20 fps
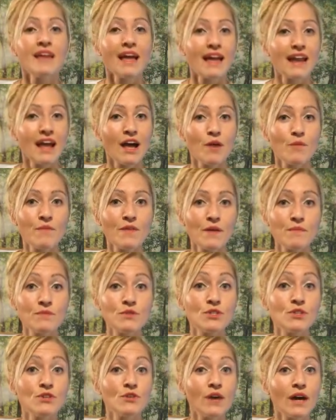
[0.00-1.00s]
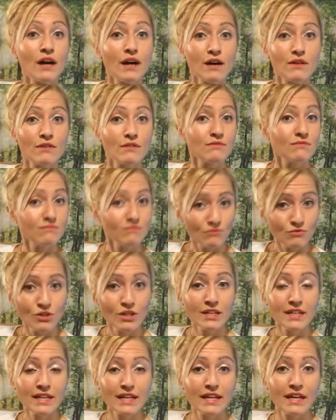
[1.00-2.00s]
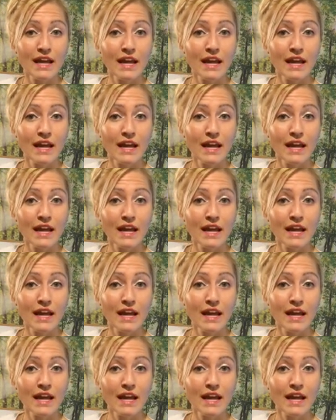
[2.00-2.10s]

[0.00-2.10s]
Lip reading: and help them to really